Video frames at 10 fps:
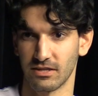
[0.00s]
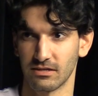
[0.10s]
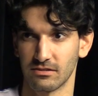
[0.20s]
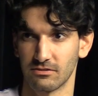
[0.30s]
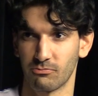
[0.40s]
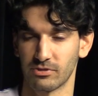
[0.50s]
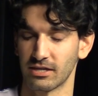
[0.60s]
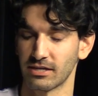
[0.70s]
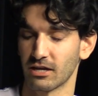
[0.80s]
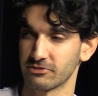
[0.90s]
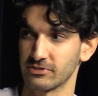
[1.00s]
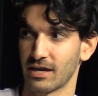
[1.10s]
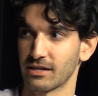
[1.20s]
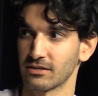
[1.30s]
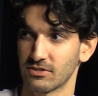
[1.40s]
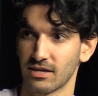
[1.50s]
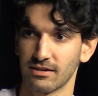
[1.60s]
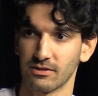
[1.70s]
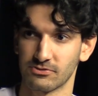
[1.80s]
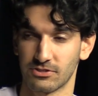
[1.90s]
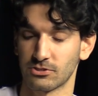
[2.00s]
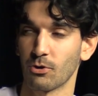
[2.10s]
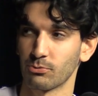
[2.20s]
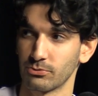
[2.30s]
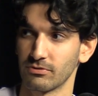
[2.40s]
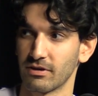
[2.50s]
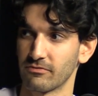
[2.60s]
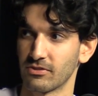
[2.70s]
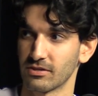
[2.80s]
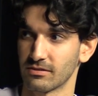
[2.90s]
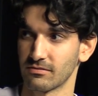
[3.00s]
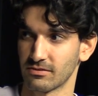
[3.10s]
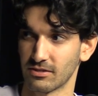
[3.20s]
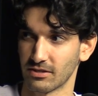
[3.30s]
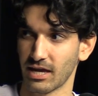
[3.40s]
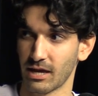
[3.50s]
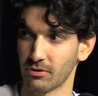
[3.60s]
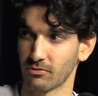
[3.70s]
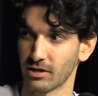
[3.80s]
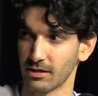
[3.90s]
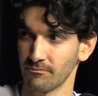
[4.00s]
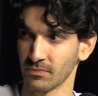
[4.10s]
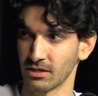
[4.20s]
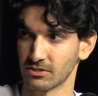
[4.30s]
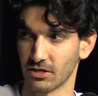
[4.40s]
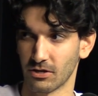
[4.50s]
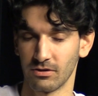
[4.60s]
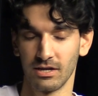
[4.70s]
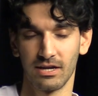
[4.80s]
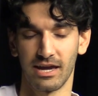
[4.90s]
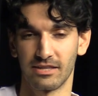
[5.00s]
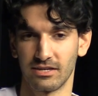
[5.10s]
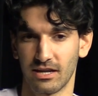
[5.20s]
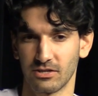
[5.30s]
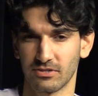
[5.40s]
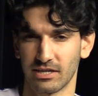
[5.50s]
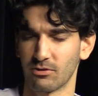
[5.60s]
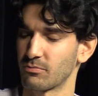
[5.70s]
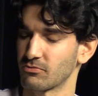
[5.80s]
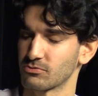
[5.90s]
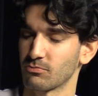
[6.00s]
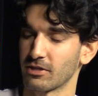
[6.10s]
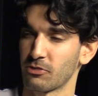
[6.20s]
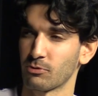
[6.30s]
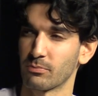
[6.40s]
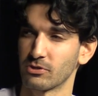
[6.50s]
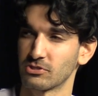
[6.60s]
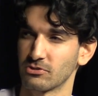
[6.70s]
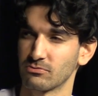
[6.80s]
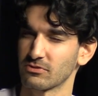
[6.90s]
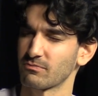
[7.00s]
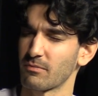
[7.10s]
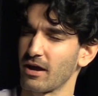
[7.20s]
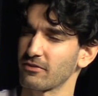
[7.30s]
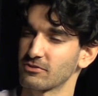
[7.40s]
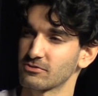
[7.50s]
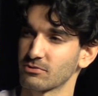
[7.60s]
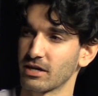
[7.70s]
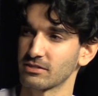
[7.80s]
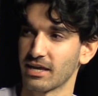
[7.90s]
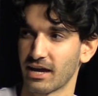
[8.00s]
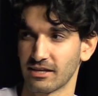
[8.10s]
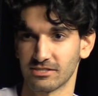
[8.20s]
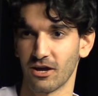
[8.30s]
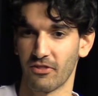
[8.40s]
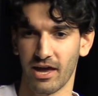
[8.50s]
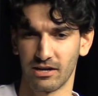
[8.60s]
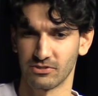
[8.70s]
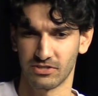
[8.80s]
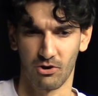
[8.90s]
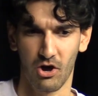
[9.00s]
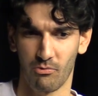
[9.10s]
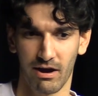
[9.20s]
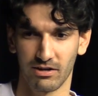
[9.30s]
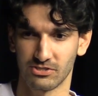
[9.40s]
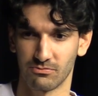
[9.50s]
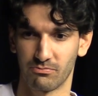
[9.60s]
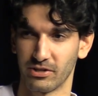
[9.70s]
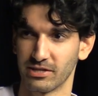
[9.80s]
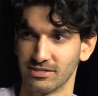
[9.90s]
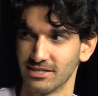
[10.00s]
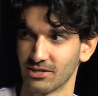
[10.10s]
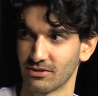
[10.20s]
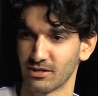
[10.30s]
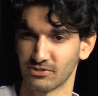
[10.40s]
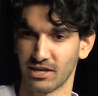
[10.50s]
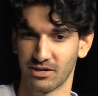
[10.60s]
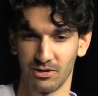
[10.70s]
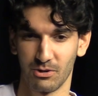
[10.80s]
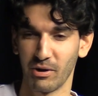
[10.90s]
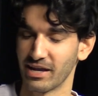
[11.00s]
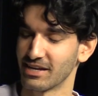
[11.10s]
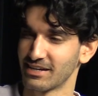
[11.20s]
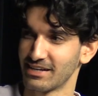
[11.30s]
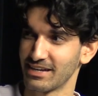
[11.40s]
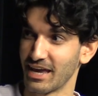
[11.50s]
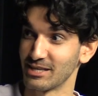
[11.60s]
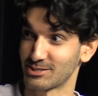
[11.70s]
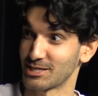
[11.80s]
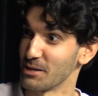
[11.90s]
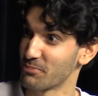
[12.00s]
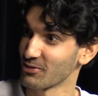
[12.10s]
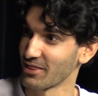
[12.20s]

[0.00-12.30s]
they when they announced the signings, they announced the total of the the cap it right. Yeah. So, and they announced like it was what like three point two. My math is yeah. correct. Yeah, I saw that and I was like, oh wow, that's a really good deal. And I was like, wait, is cheaper